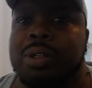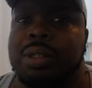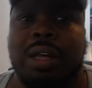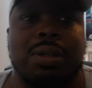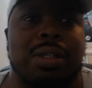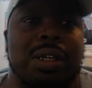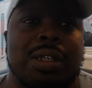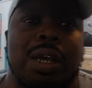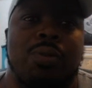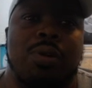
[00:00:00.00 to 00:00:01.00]
We still
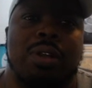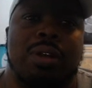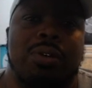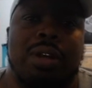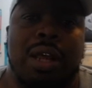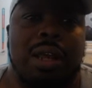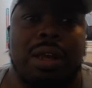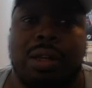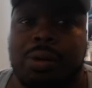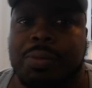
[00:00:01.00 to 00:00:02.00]
sitting at
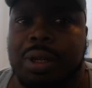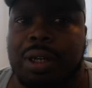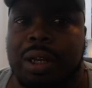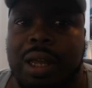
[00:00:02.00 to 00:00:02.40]
139 though, man.